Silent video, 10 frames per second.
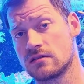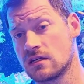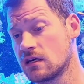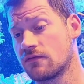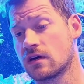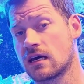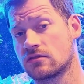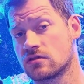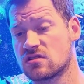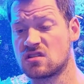seeing if it
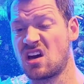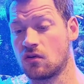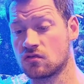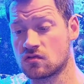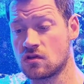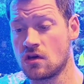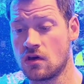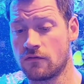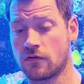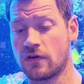catches snails
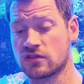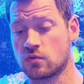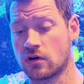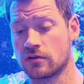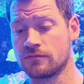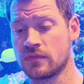for freshwater.